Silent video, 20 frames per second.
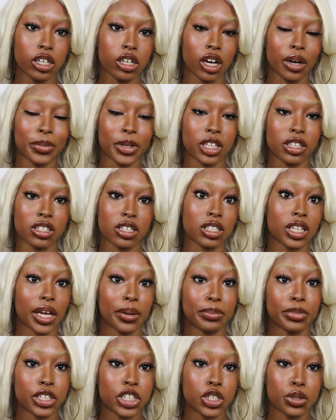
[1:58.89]
to
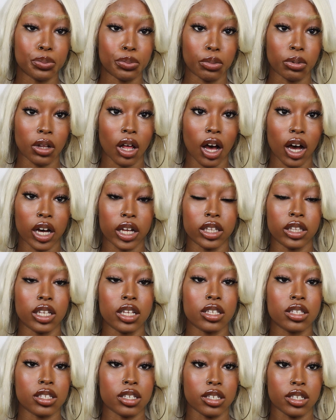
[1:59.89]
like bleach blonde,
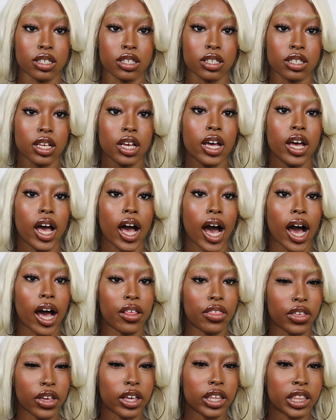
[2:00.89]
this is, I
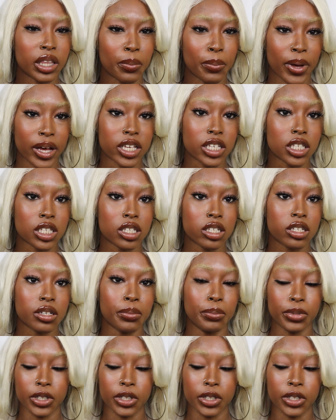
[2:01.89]
think, the best